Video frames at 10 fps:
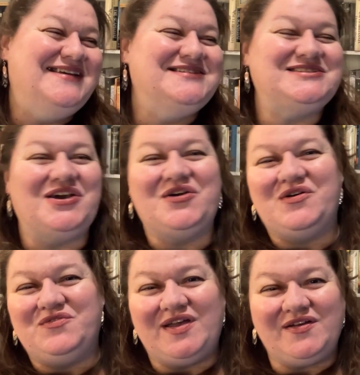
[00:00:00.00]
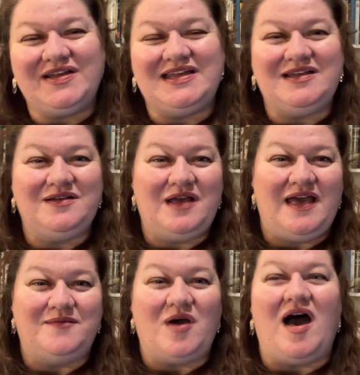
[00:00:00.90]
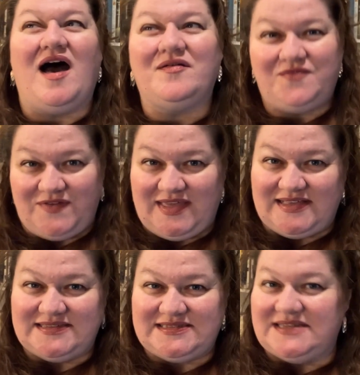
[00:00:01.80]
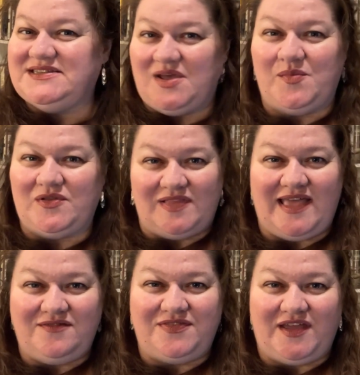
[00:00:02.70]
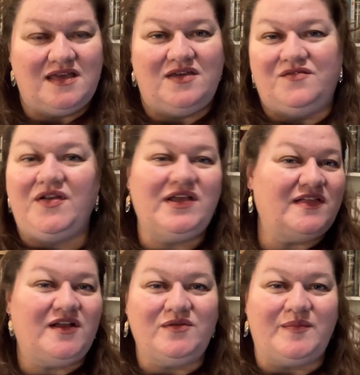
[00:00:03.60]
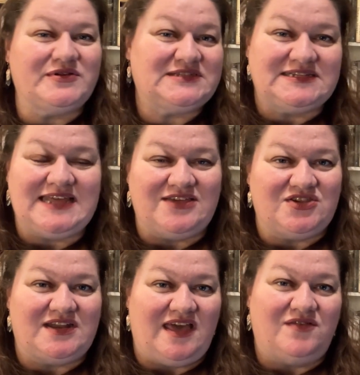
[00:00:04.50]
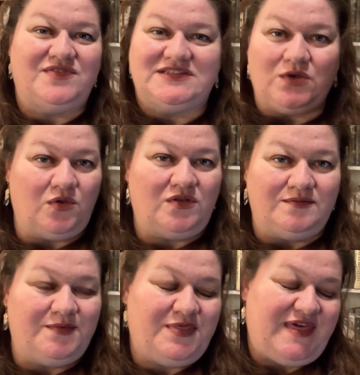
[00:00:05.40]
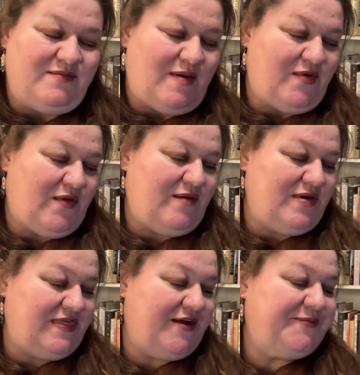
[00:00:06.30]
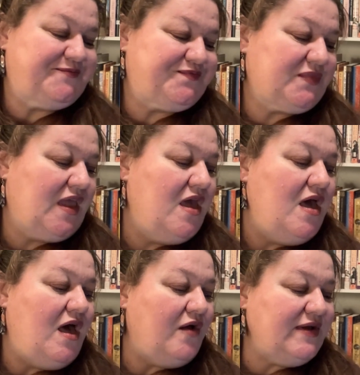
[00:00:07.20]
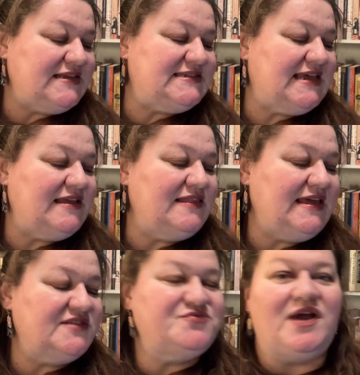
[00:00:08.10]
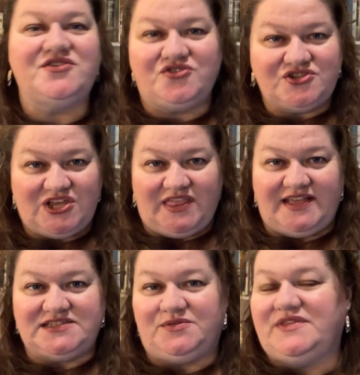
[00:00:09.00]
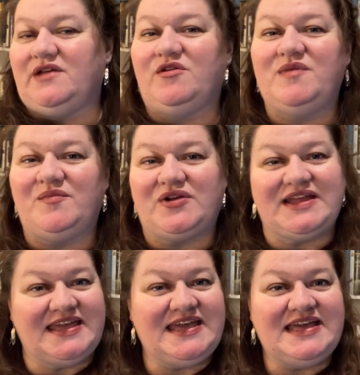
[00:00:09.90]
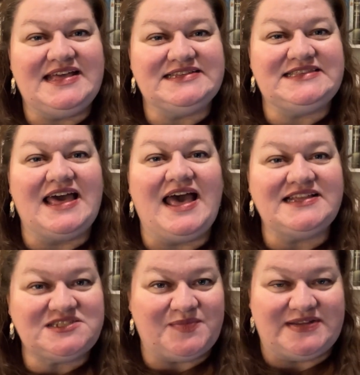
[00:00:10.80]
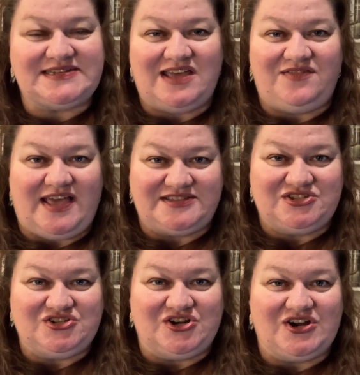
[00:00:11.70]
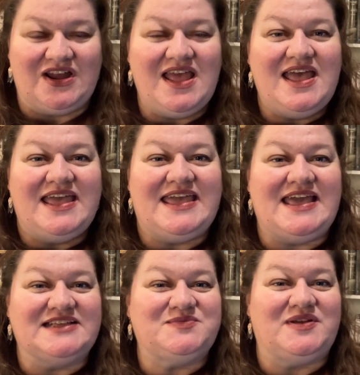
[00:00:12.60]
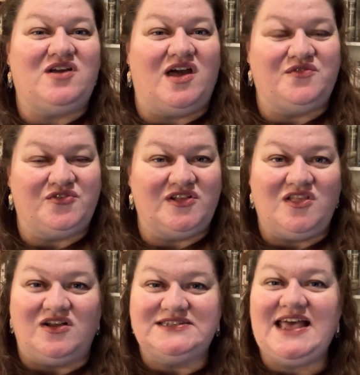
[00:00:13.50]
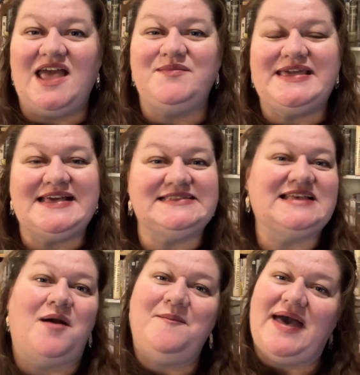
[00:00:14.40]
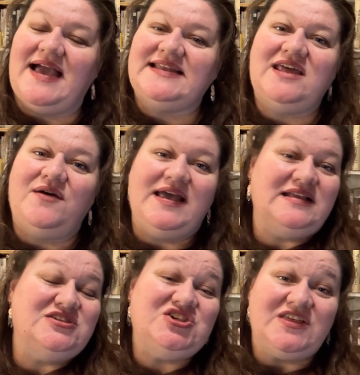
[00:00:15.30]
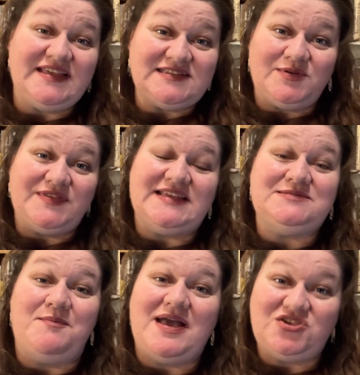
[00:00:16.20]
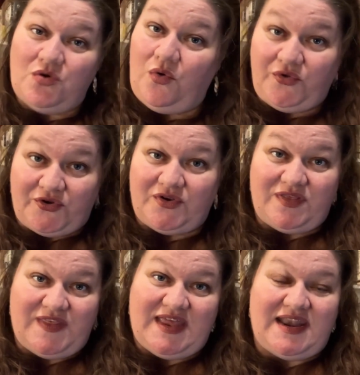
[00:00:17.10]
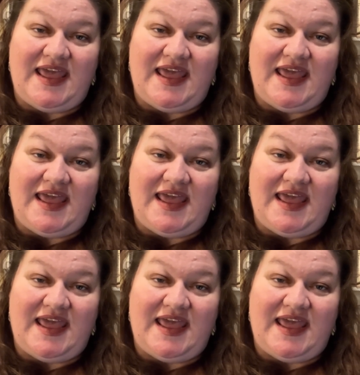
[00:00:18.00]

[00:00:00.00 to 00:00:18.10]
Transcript: So very obvious double life there. Very clear representation of this whole theme I'm going with here. All right, secondly is Roger Chillingsworth. And remember, he is the husband of Hester. He has been gone for a long time. He has come back. Now, Chillingsworth is much older than